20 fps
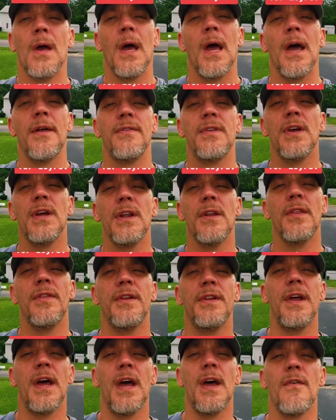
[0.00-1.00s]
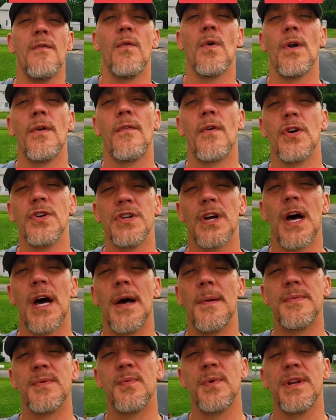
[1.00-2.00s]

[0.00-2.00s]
At the end of the day of one of our jobs,